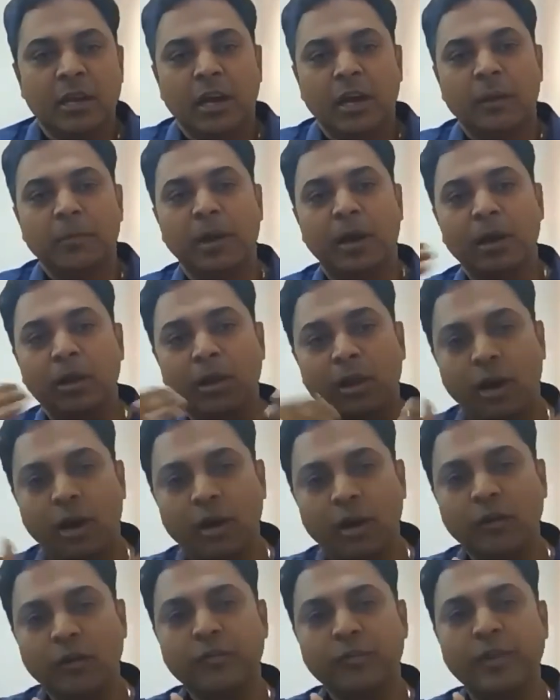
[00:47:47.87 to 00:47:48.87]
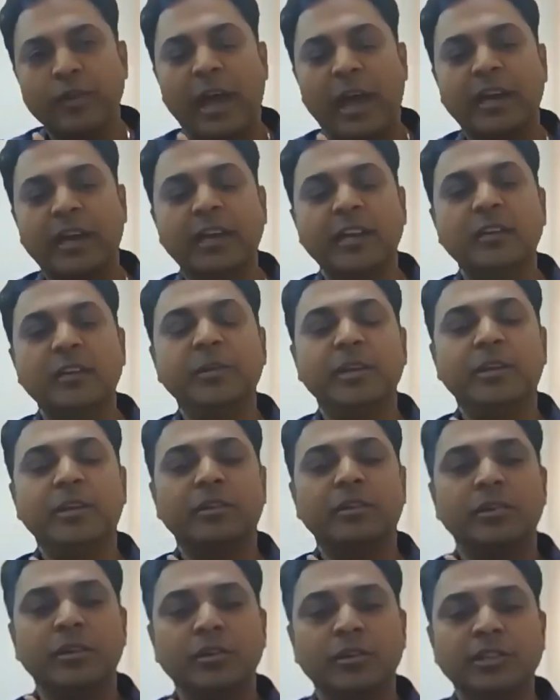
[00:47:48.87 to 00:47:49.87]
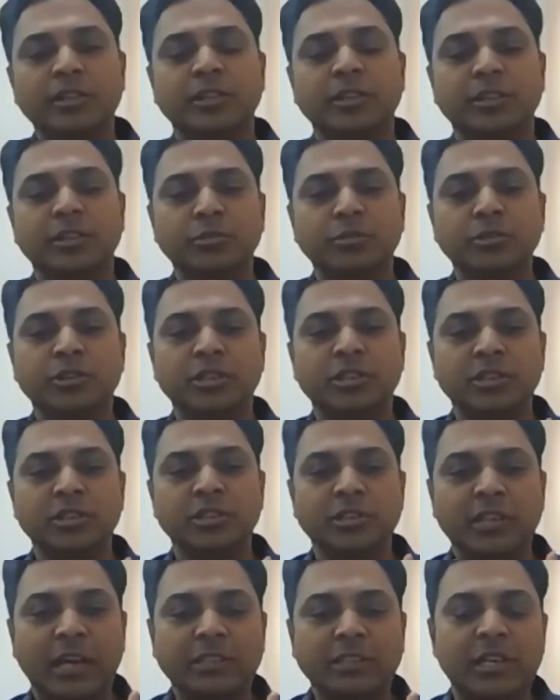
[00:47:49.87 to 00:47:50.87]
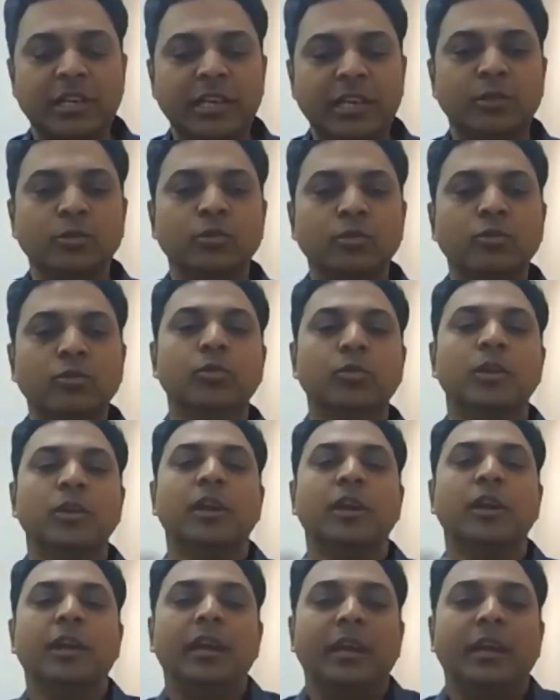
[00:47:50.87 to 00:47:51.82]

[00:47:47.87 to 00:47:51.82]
a lot of academic institutions actually do